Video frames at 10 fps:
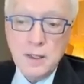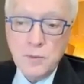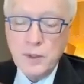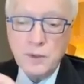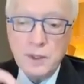
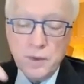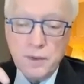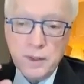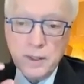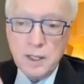where you hear
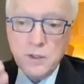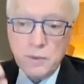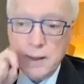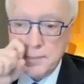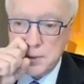the
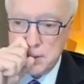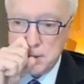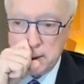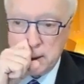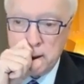
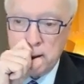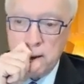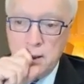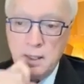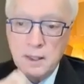interruptions and
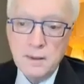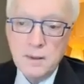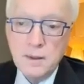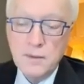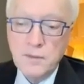the
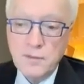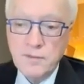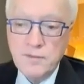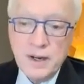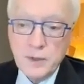
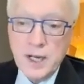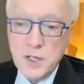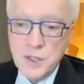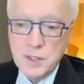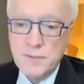
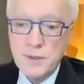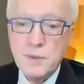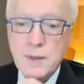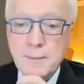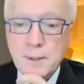variation of the
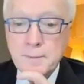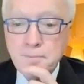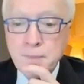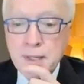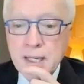tremor.
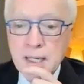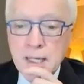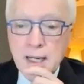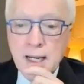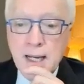
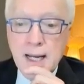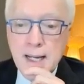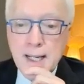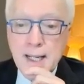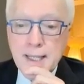
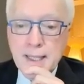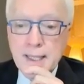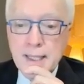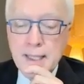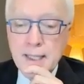
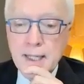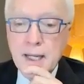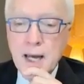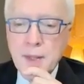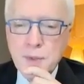
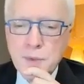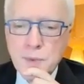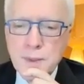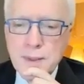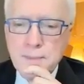Other
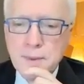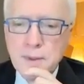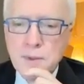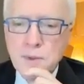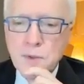
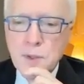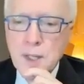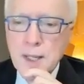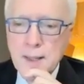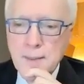treatments,
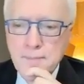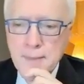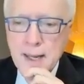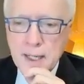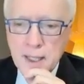
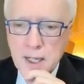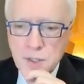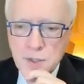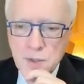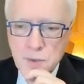
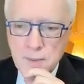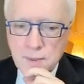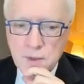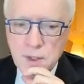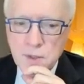medications and
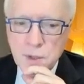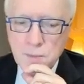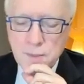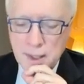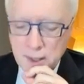treatments that are
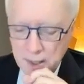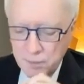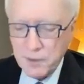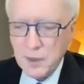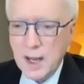shown to be
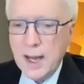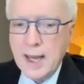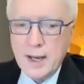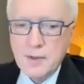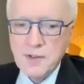helpful. I
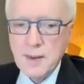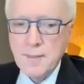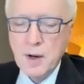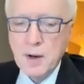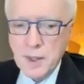had a
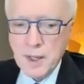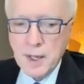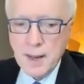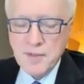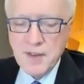seminar one
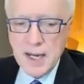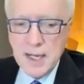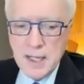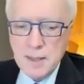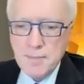time of
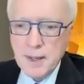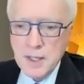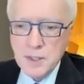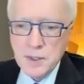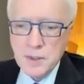80
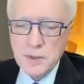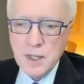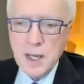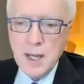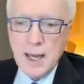patients,
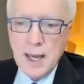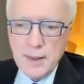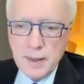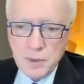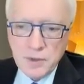
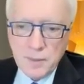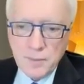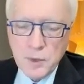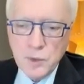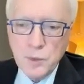and there was
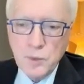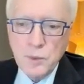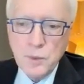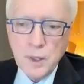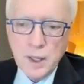someone
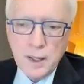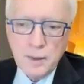who,